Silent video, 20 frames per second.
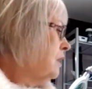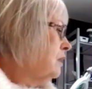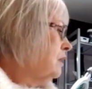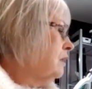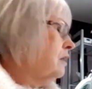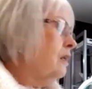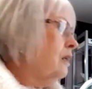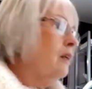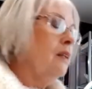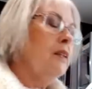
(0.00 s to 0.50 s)

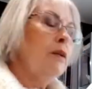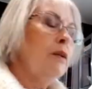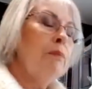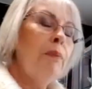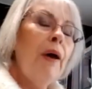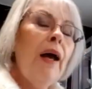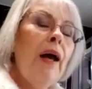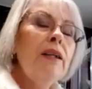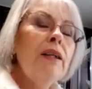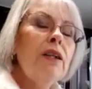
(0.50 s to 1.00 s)

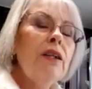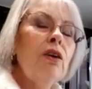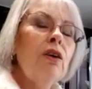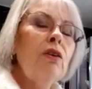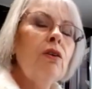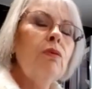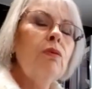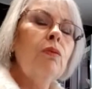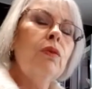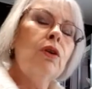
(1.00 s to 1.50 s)
Depending
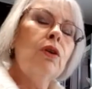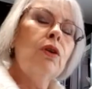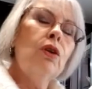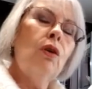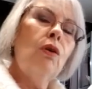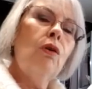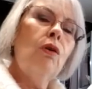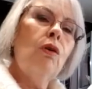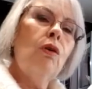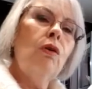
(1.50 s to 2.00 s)
on
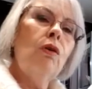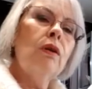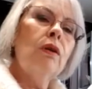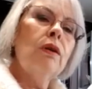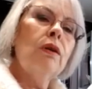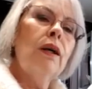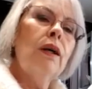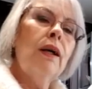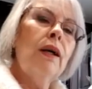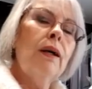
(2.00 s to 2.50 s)
your
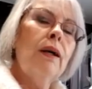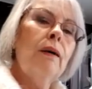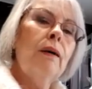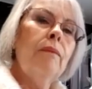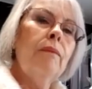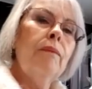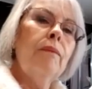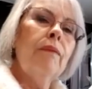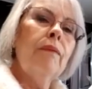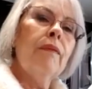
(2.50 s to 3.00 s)

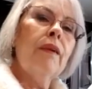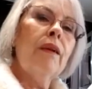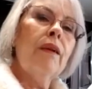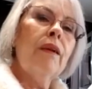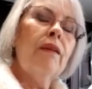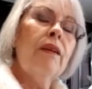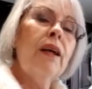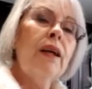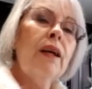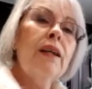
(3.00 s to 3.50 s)

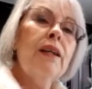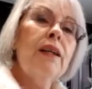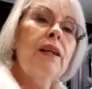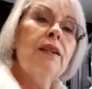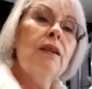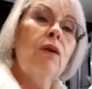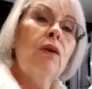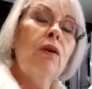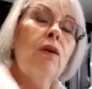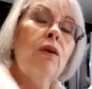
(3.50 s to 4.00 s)

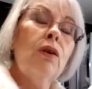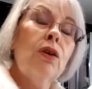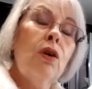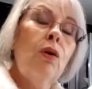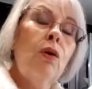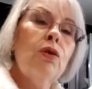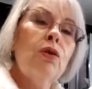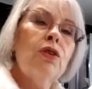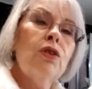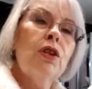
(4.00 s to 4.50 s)
thickness or
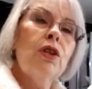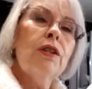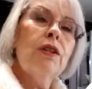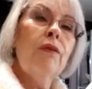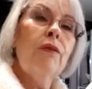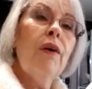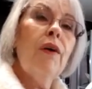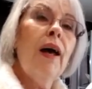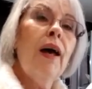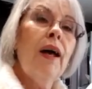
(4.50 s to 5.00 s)
coarseness of
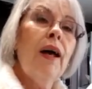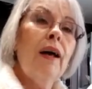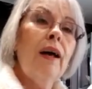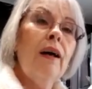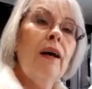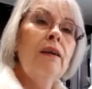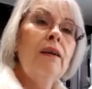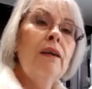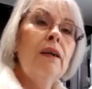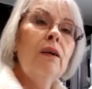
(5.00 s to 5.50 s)

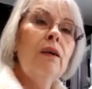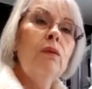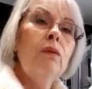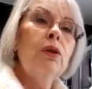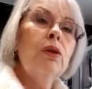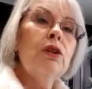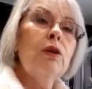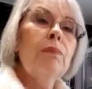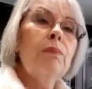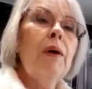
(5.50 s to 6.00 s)
hair will
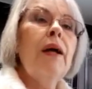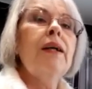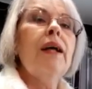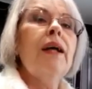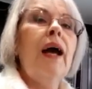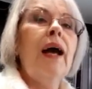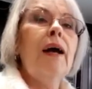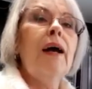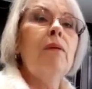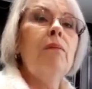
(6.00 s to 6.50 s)
depend
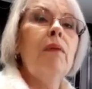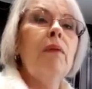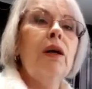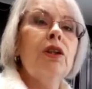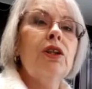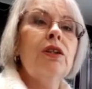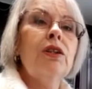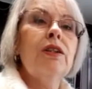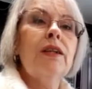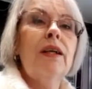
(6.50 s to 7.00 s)
how
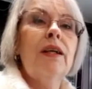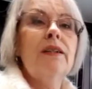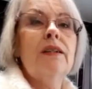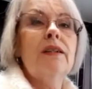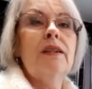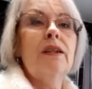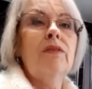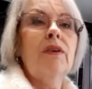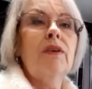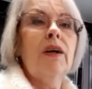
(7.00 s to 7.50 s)
much
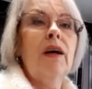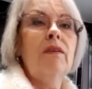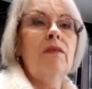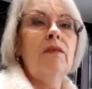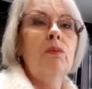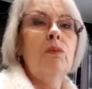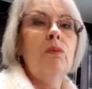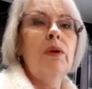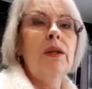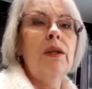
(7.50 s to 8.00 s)
intensity of
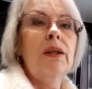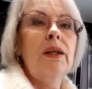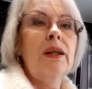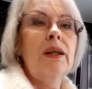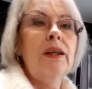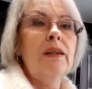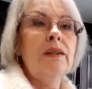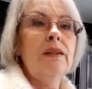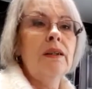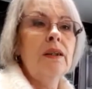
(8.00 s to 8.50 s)
current we
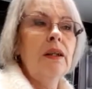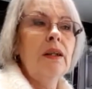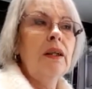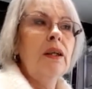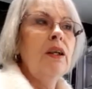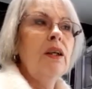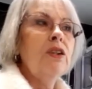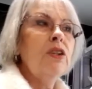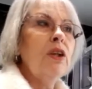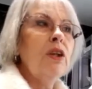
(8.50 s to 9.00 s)
need.
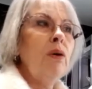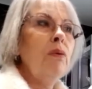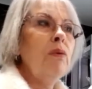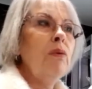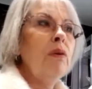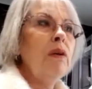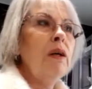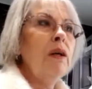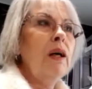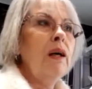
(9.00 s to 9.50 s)
So
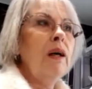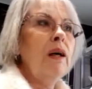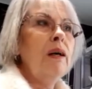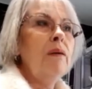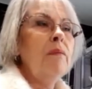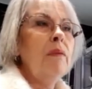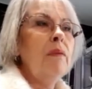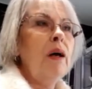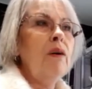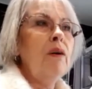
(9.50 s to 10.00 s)

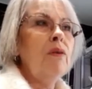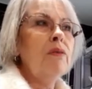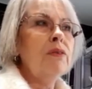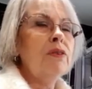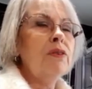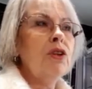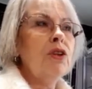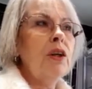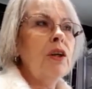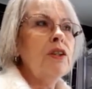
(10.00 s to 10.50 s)
I'll
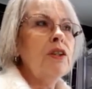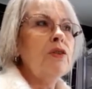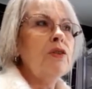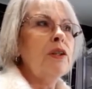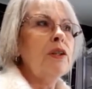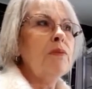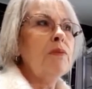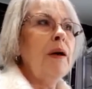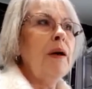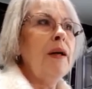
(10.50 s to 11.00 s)
try to
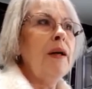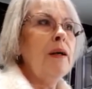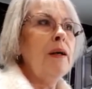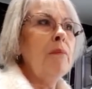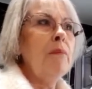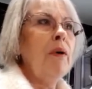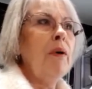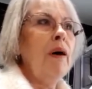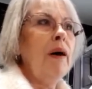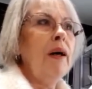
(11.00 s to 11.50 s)
explain it
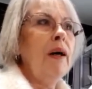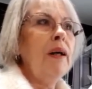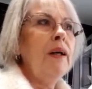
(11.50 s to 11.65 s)
by